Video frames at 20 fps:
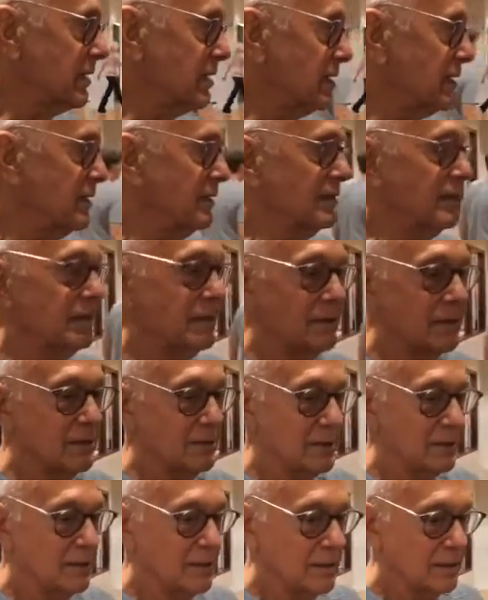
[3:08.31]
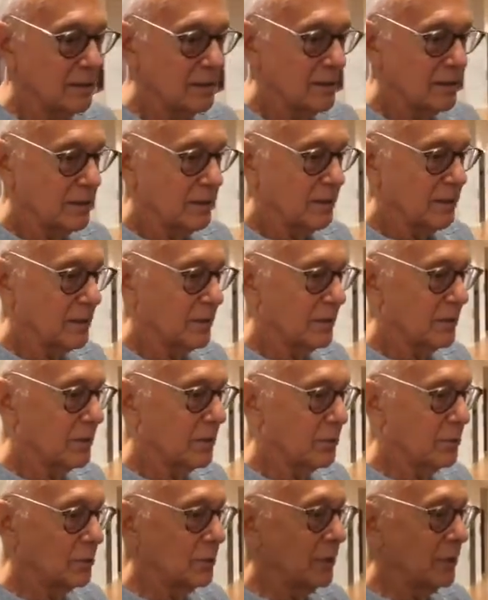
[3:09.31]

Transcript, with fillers: Uh, you know,